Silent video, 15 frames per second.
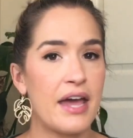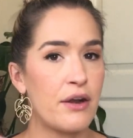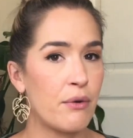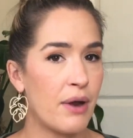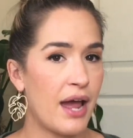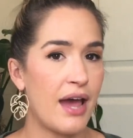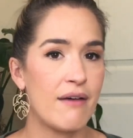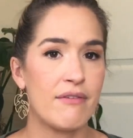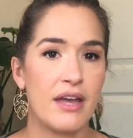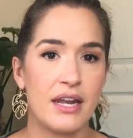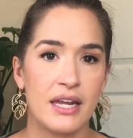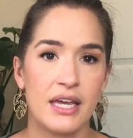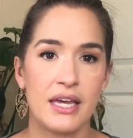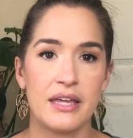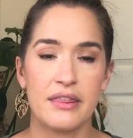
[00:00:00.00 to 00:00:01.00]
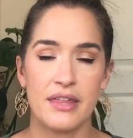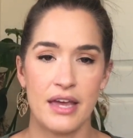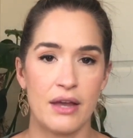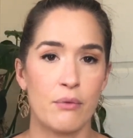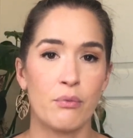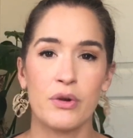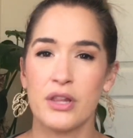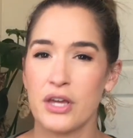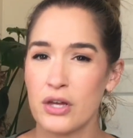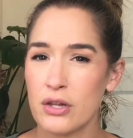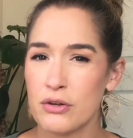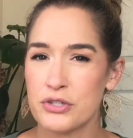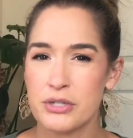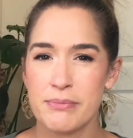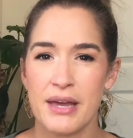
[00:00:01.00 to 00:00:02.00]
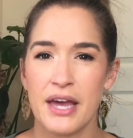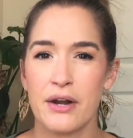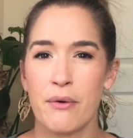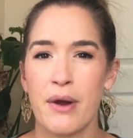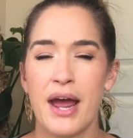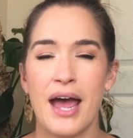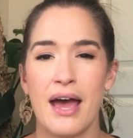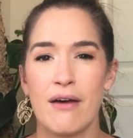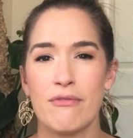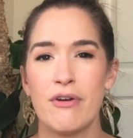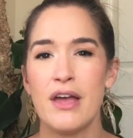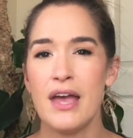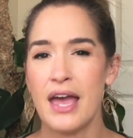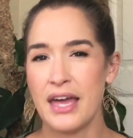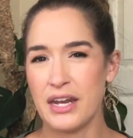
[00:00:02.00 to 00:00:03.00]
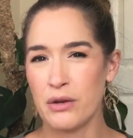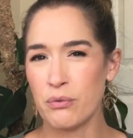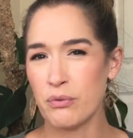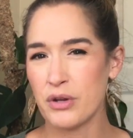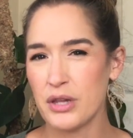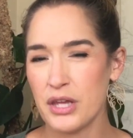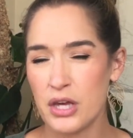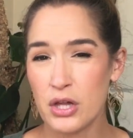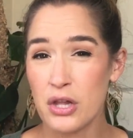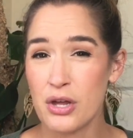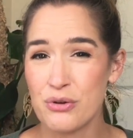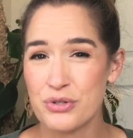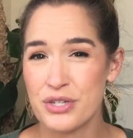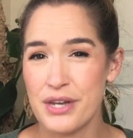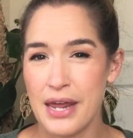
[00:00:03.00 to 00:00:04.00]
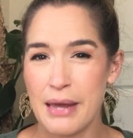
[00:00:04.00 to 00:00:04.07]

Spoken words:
I don't have anything really close to me. I don't have any really close